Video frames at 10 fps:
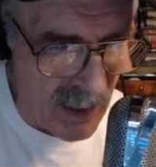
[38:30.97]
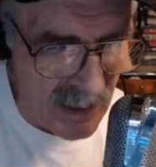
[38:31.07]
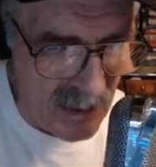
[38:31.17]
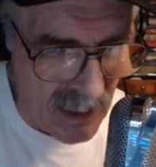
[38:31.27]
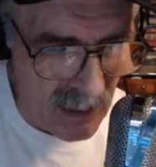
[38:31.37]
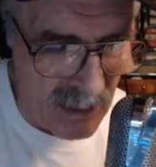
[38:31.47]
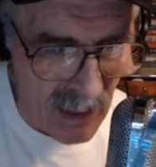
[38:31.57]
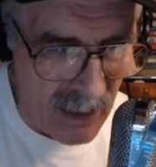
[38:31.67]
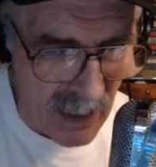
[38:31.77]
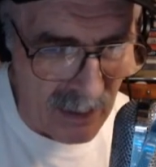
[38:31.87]
antenna
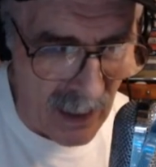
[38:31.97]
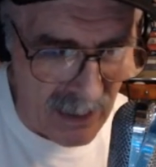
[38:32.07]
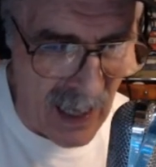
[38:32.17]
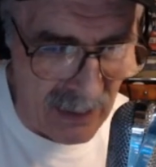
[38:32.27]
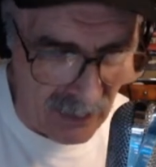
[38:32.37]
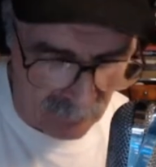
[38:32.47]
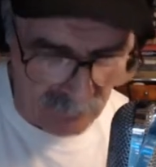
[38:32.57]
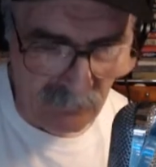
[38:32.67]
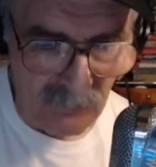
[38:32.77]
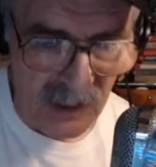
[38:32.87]
that I knocked
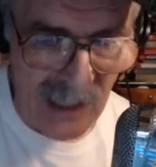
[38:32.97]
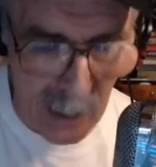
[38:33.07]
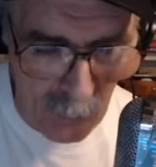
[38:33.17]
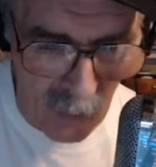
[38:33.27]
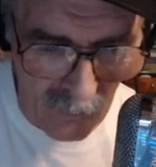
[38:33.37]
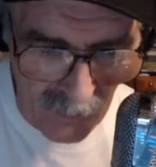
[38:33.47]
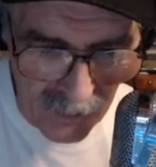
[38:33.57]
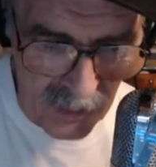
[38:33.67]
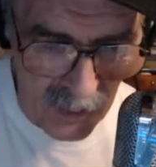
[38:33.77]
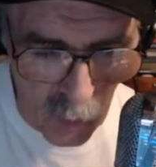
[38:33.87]
the top off of
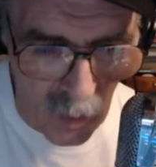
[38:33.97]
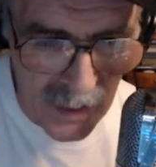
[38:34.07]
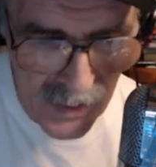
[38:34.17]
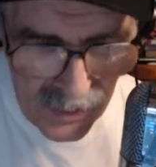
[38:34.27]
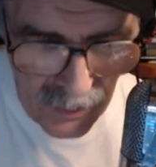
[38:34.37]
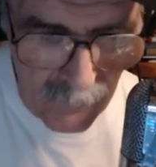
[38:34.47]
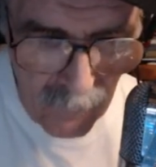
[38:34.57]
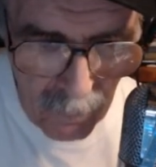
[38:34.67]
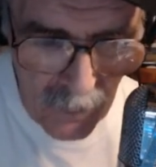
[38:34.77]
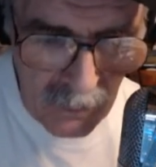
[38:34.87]
it twice
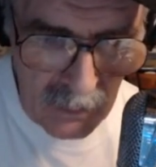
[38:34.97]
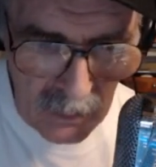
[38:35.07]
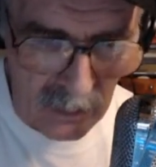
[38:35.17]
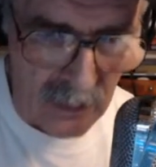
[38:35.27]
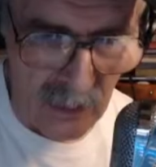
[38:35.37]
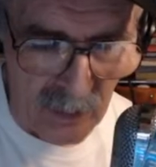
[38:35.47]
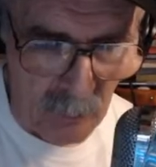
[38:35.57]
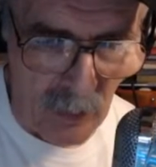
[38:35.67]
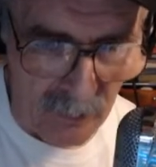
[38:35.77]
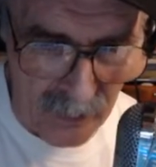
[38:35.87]
in a
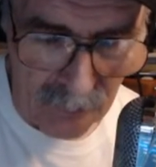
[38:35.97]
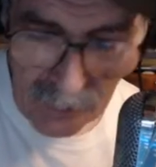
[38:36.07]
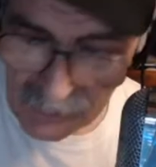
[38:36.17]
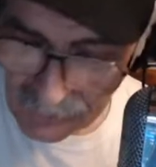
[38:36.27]
parking garage.